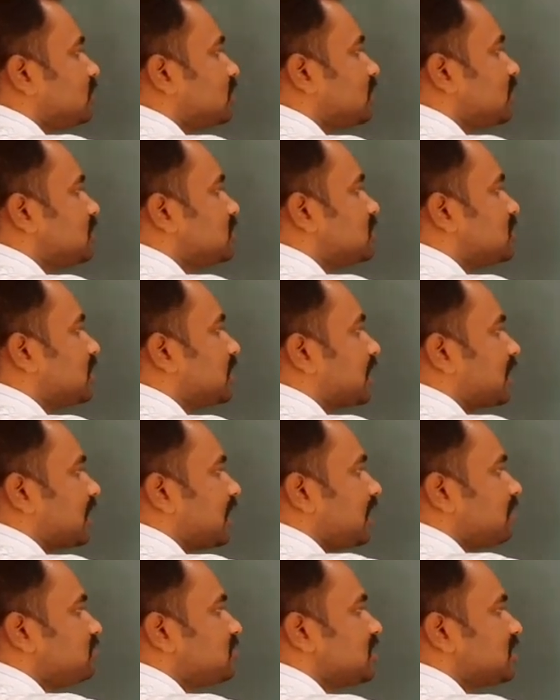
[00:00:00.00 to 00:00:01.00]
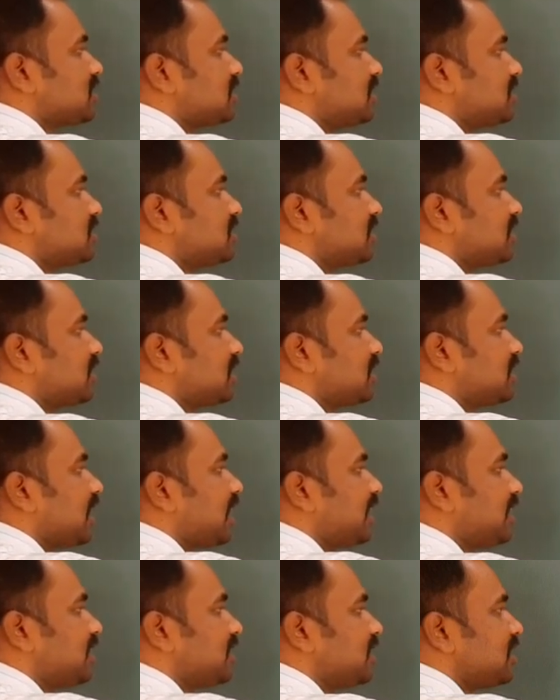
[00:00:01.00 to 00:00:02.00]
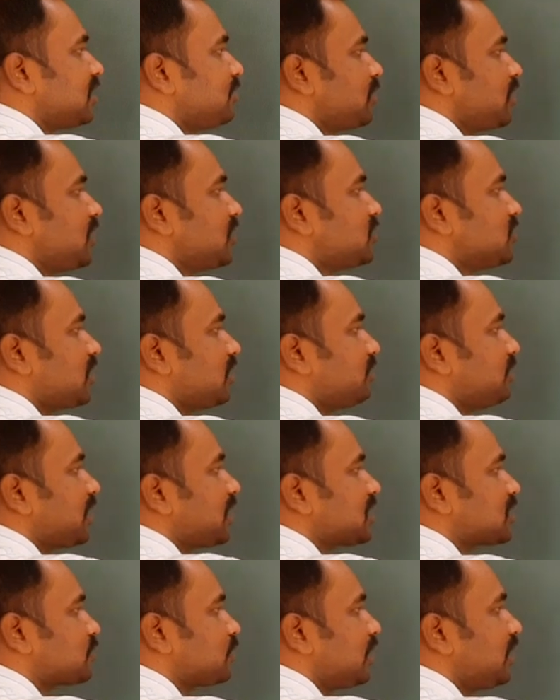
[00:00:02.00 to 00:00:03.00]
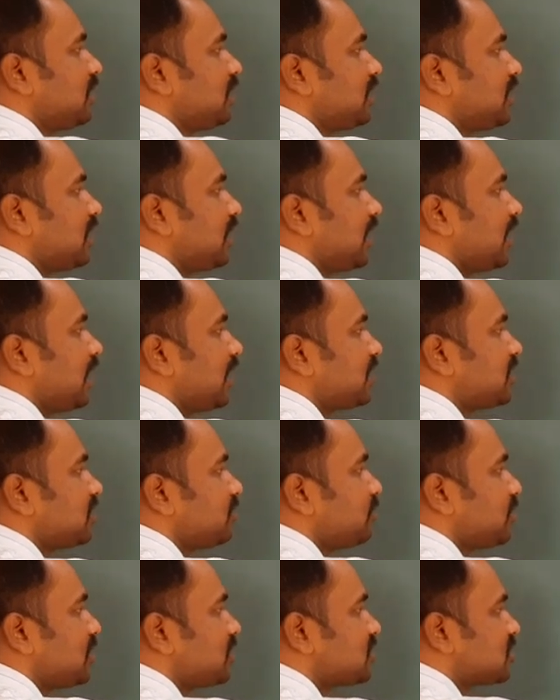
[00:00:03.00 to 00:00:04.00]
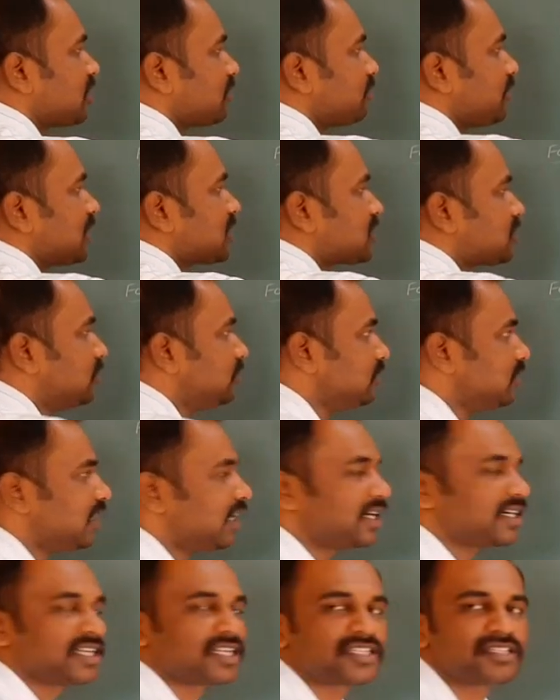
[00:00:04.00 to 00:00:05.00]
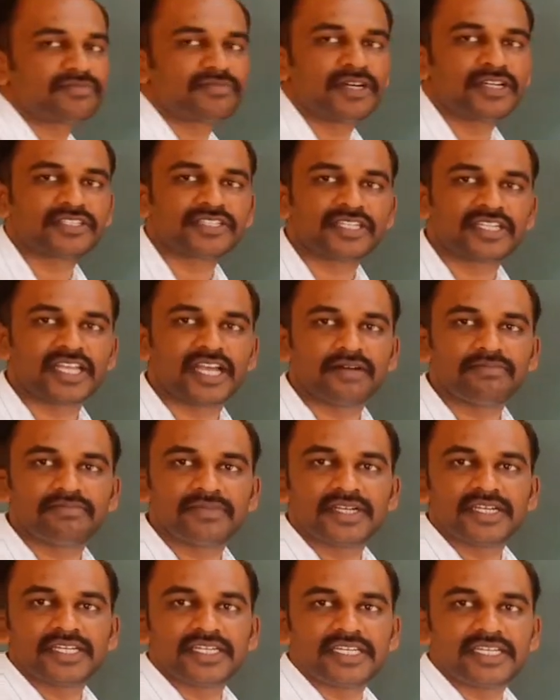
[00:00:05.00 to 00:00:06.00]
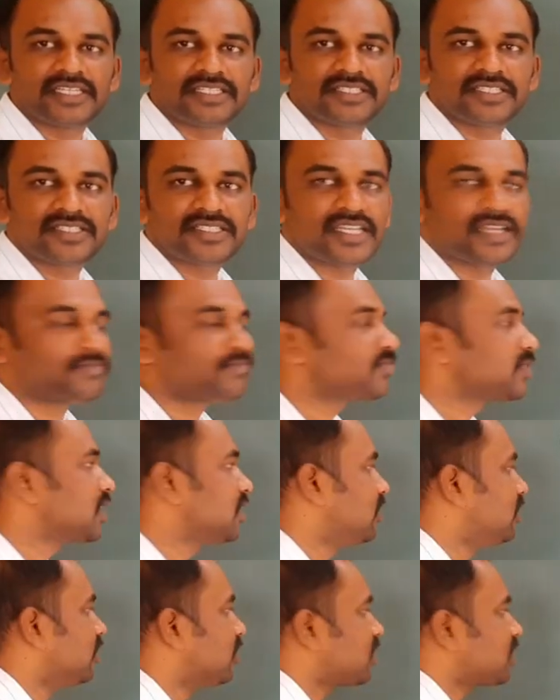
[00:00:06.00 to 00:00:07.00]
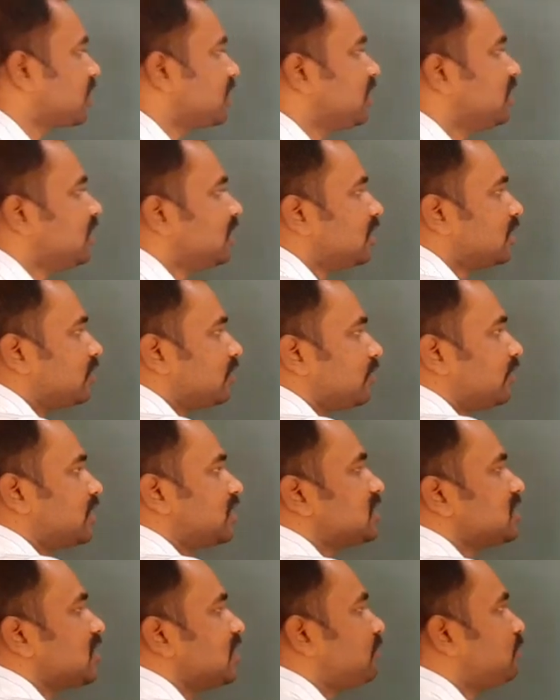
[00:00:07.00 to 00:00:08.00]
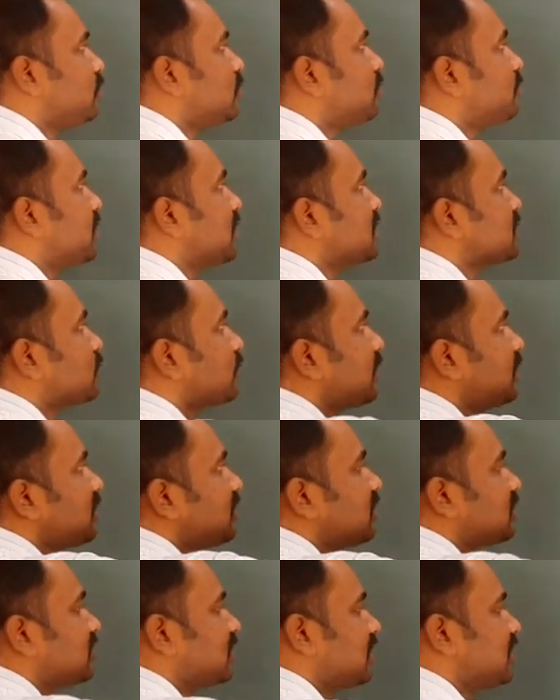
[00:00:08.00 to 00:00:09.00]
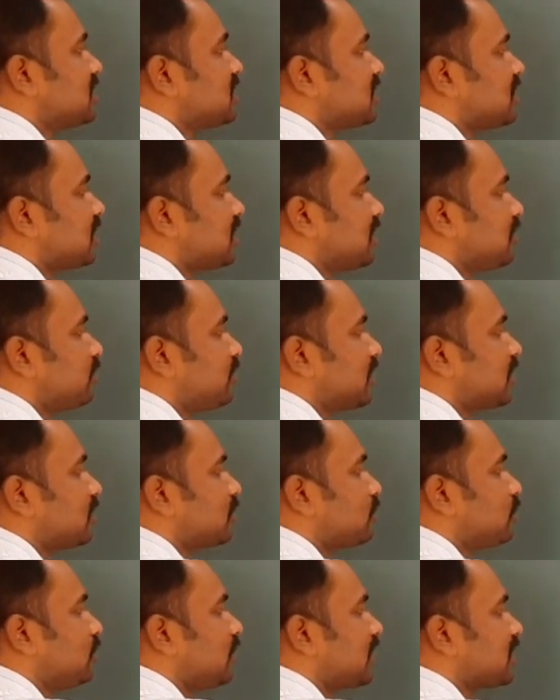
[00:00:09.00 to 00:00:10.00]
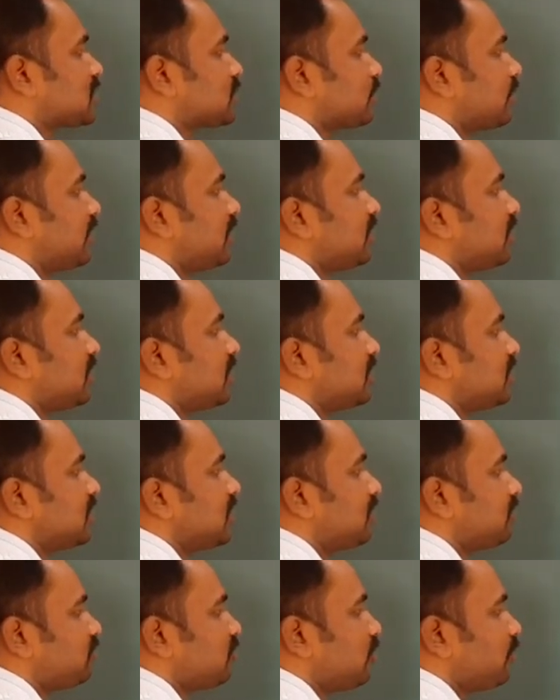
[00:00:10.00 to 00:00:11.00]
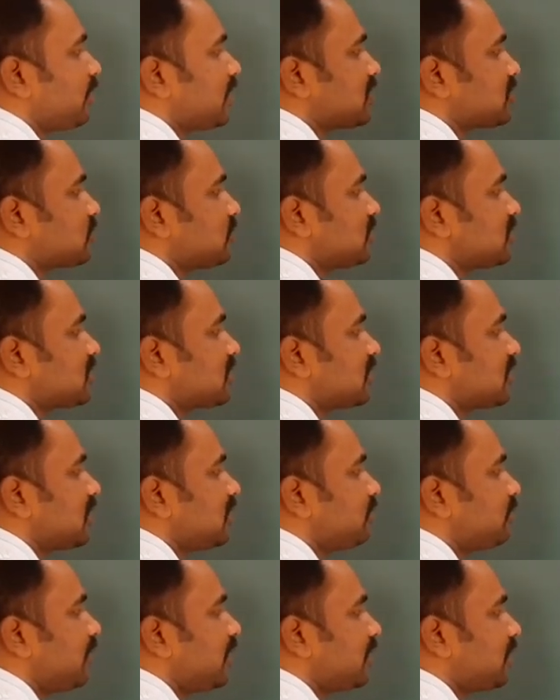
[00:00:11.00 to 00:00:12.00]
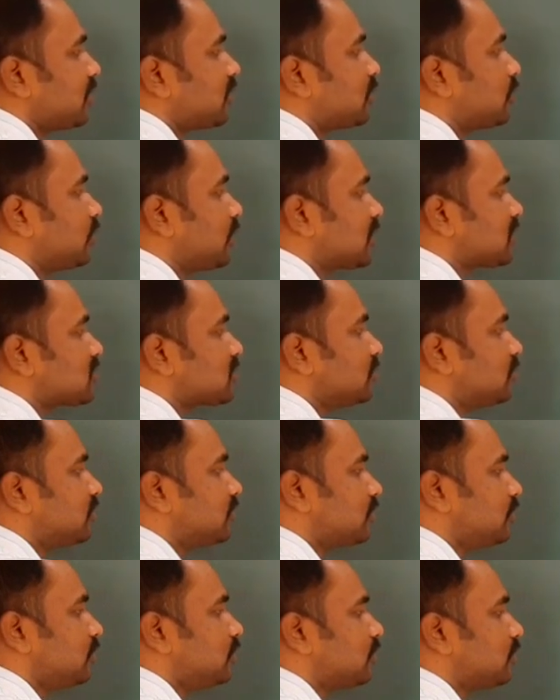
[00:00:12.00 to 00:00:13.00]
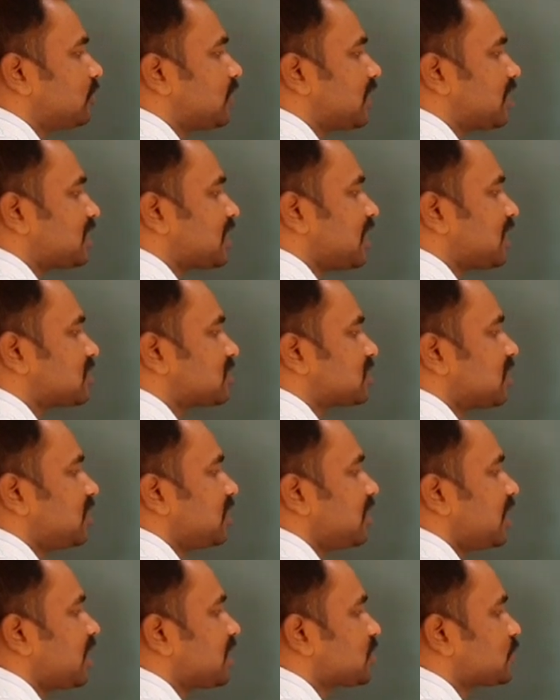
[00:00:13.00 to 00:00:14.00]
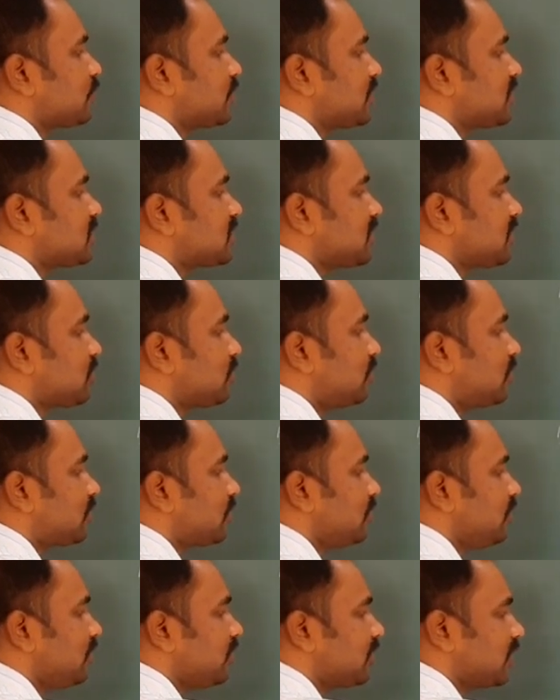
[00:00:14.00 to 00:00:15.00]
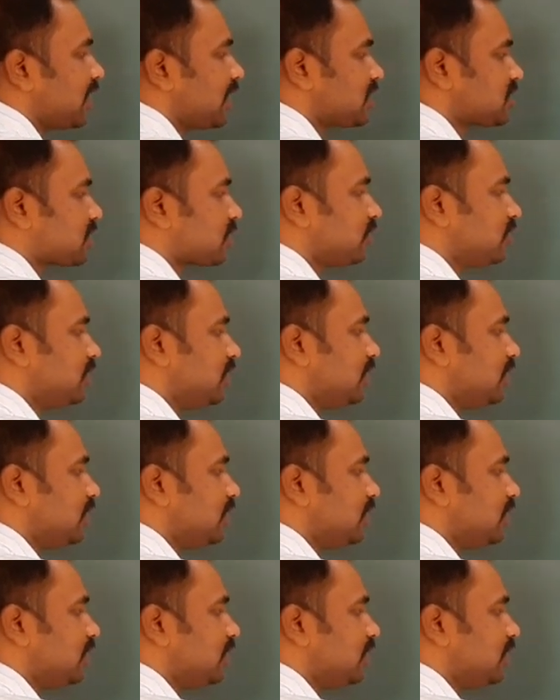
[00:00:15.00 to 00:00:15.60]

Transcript: Consider. I am just considering that image of x1 and image of x2 under the function f is the same. Okay. What is the f of x1? That is nothing but 2x1. F of x2 is nothing but 2x2. 2 to get cancelled. x1 is equal to x2.